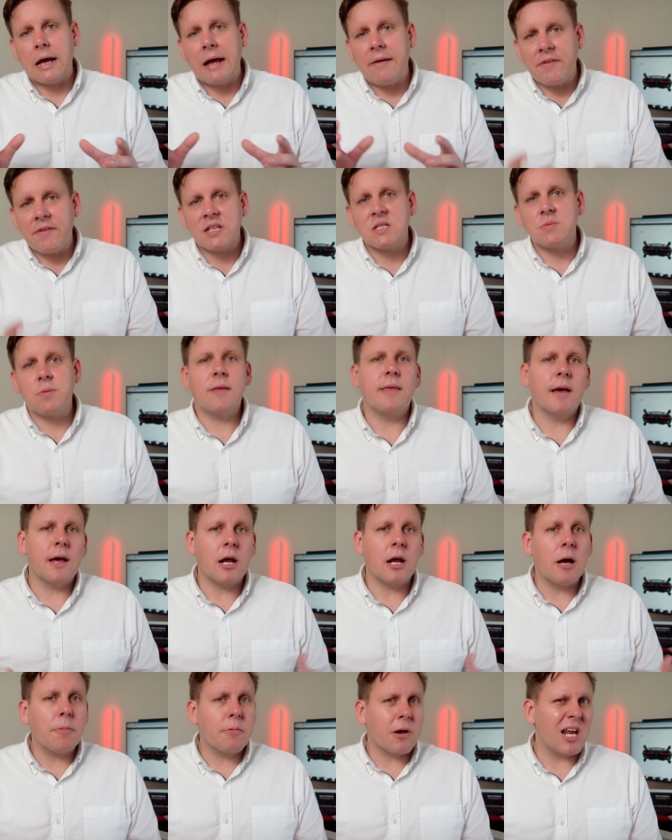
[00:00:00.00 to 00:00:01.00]
And that's where
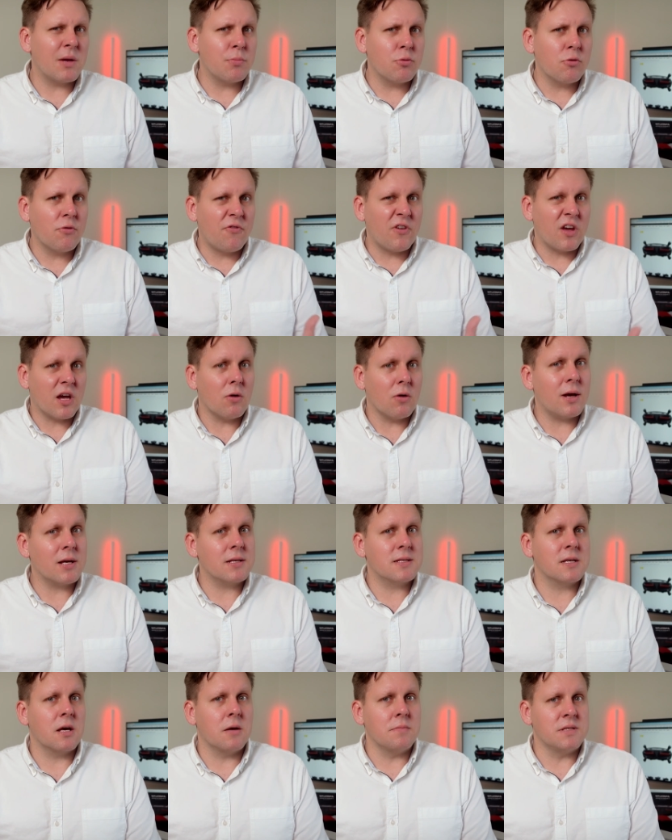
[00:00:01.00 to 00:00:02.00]
that upgradable
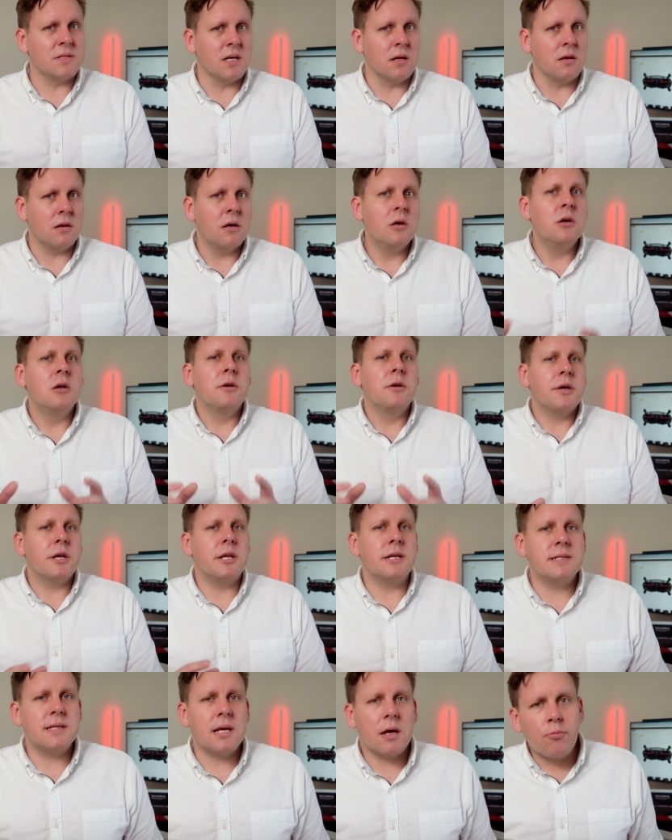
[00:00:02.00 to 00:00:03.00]
VRX comes in. It
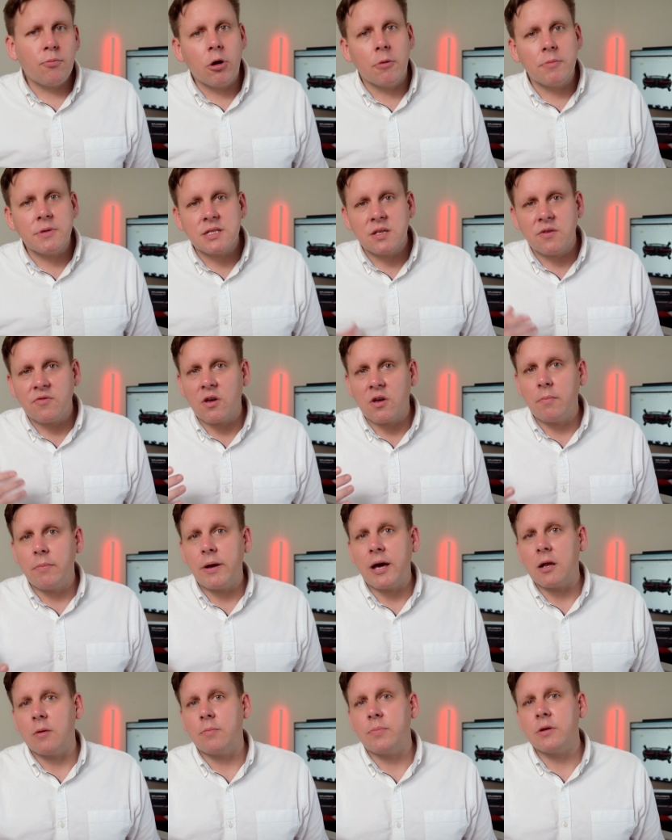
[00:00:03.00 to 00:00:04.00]
is that promise of
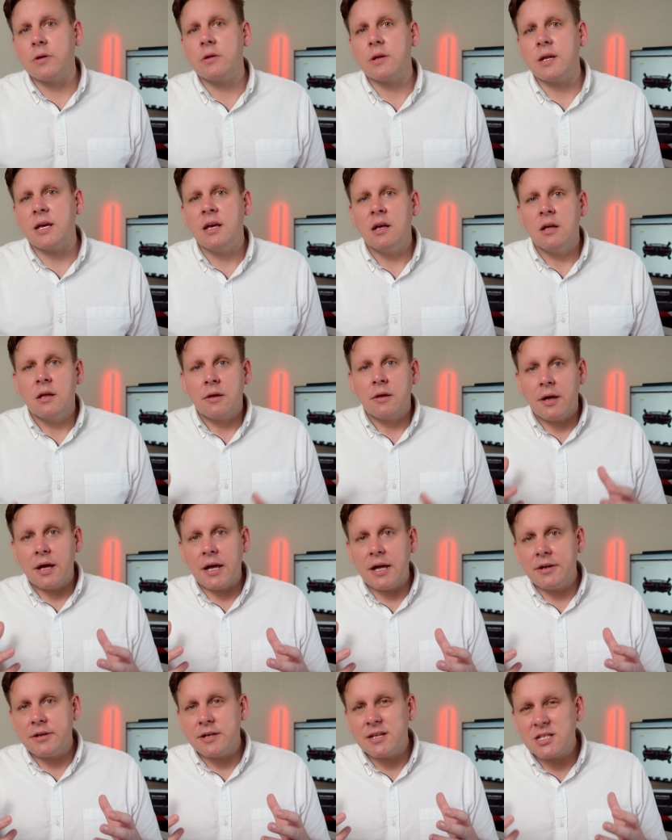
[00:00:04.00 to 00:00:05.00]
compatibility,
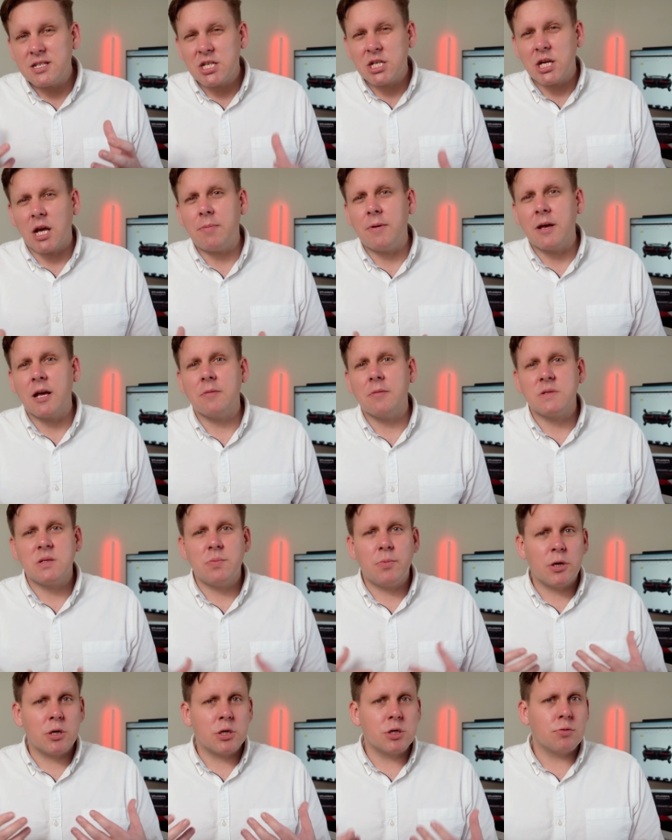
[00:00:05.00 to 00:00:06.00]
and it's shaping up
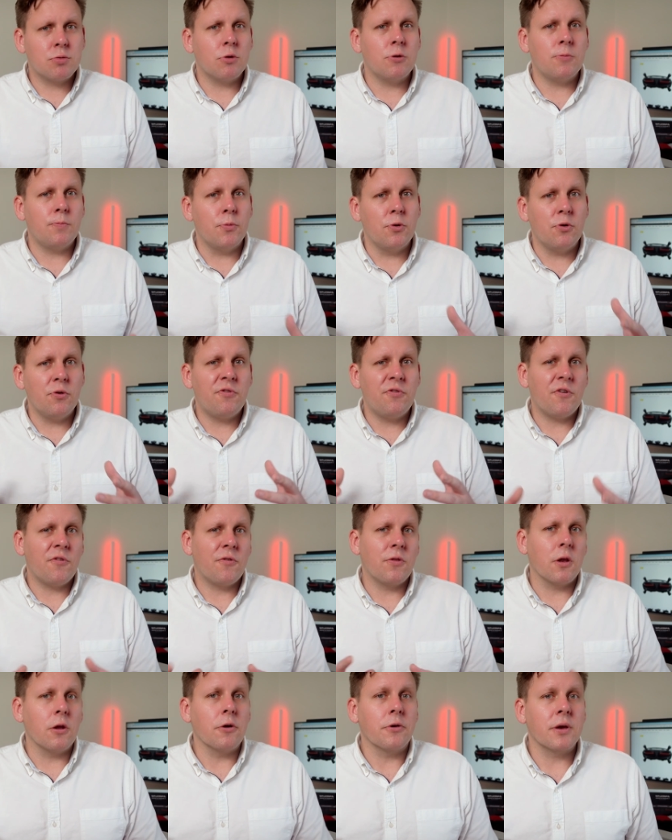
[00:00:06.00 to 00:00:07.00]
to be a shrewd move
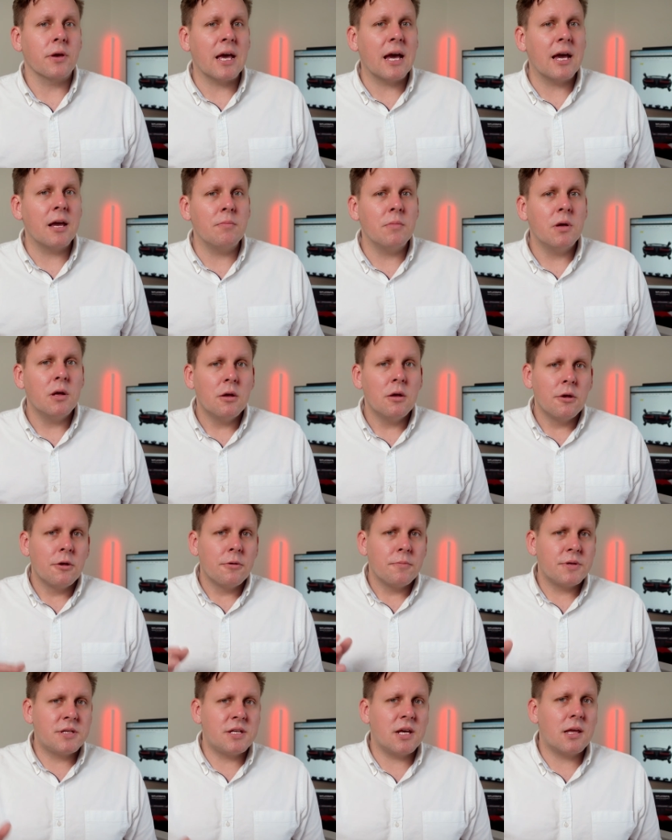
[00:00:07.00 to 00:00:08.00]
for the long game,
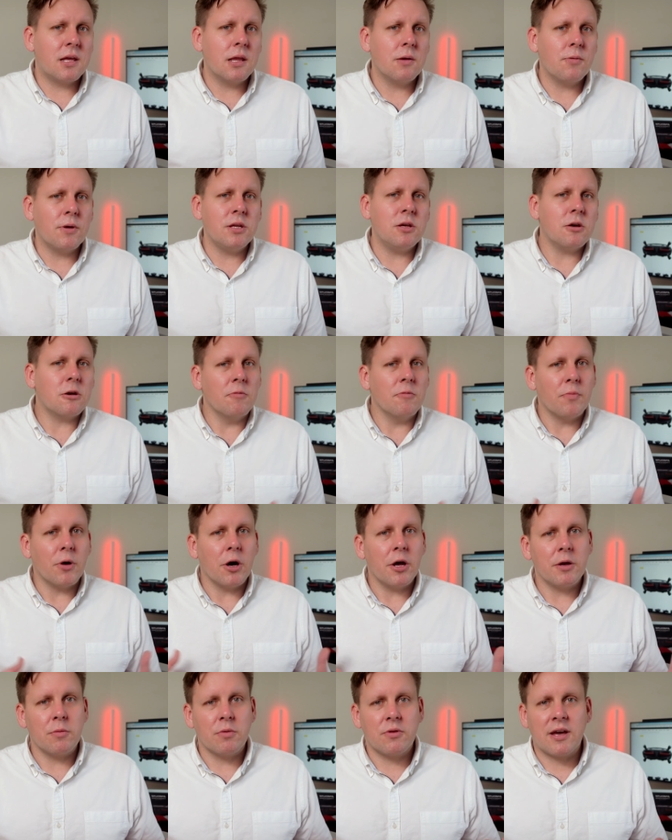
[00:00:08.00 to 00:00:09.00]
particularly when you
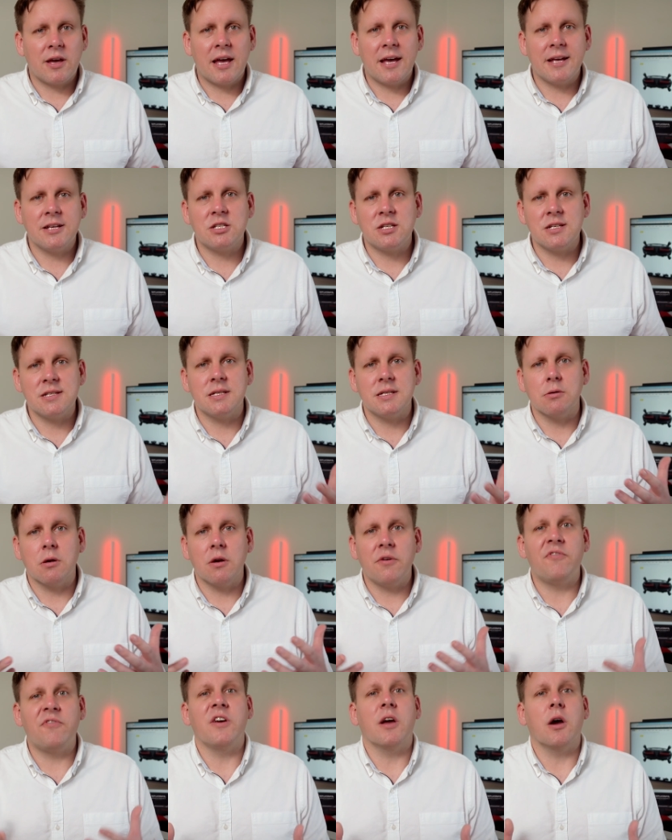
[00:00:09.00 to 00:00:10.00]
combine it with a HD
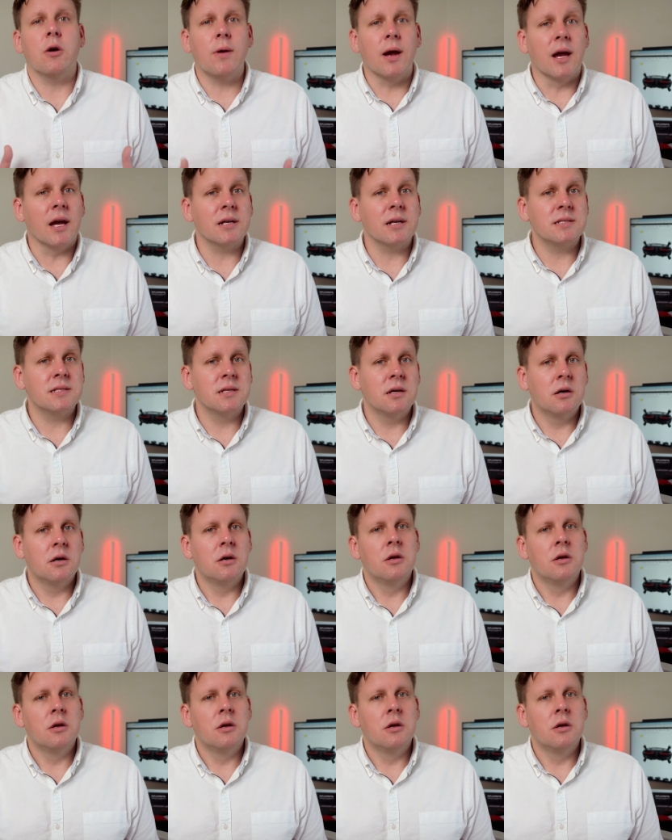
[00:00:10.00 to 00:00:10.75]
Zero VRX.